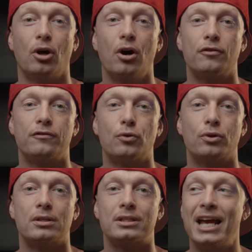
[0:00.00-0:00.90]

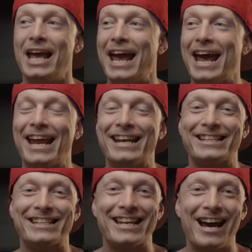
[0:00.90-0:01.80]
autofocus
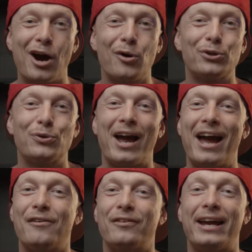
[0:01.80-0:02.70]
and now you
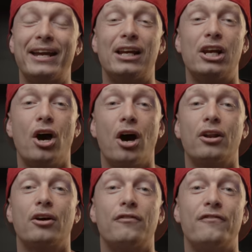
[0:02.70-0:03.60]
have a lot
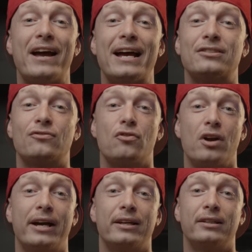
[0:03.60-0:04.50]
of vast
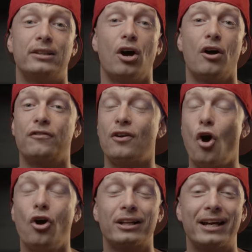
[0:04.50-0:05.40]
variety of
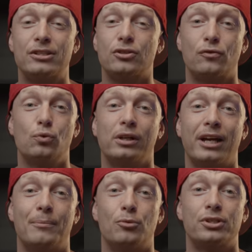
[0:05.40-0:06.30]
all kinds of cool
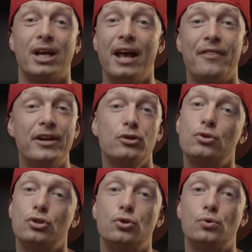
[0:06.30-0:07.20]
cameras that you
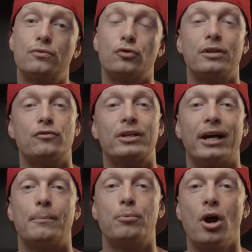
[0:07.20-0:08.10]
can use for different
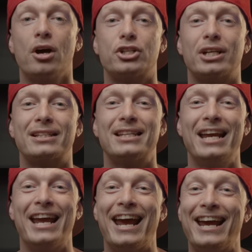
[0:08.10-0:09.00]
kind of projects
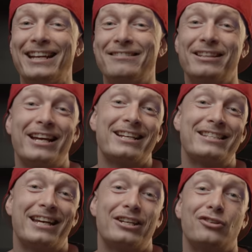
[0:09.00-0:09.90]
and like I
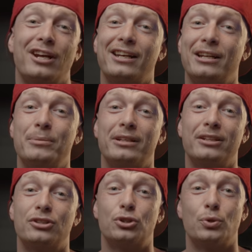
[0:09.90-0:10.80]
said you're not
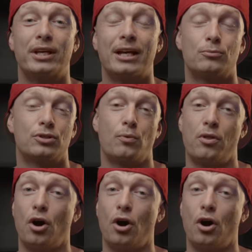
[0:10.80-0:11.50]
limited to the cameras with